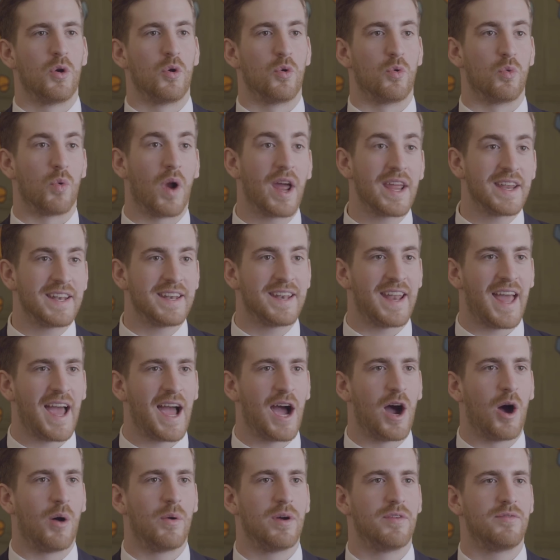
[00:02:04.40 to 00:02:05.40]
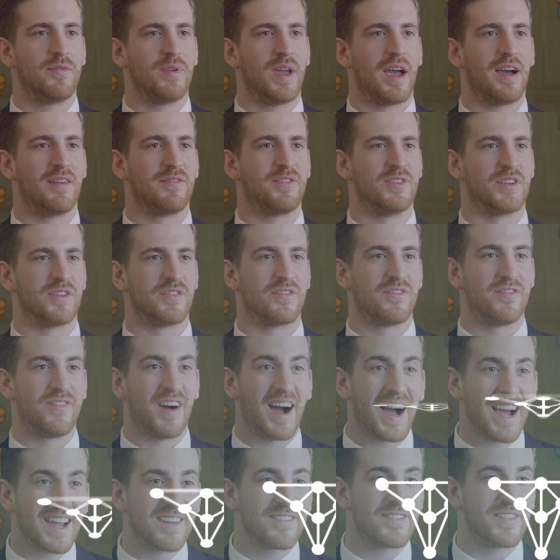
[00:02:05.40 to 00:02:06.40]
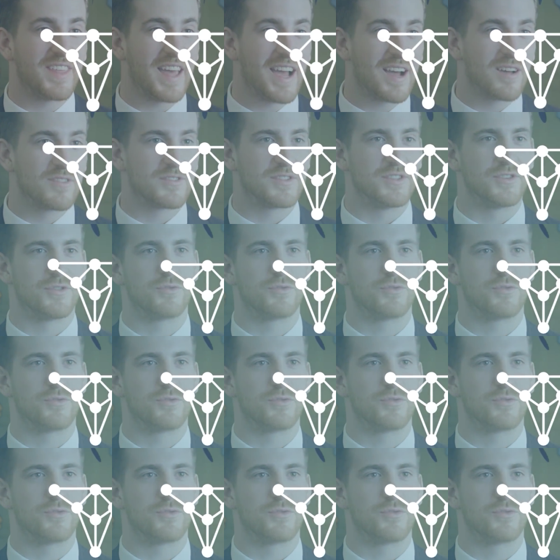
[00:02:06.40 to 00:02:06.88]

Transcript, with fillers: Right now, if you have just 5,000